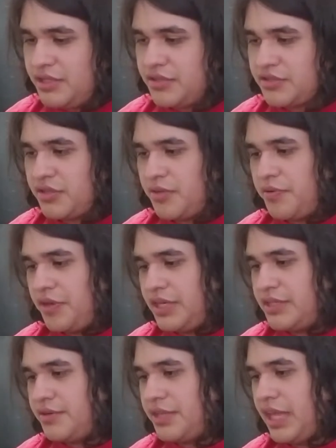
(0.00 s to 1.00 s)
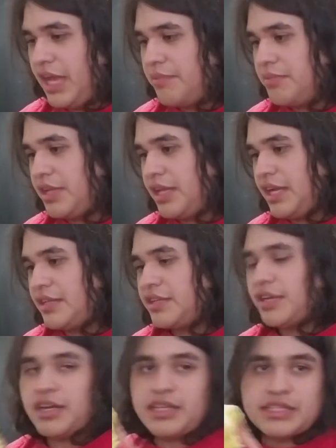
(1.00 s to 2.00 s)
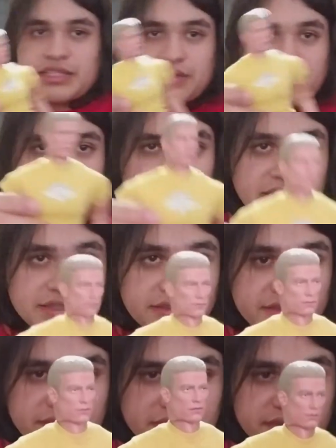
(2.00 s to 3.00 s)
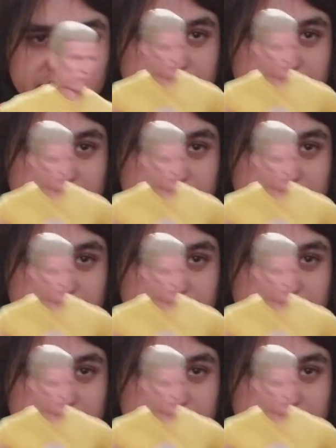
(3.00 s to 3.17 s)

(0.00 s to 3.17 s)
There's no point in doing that, but yeah, you got his face,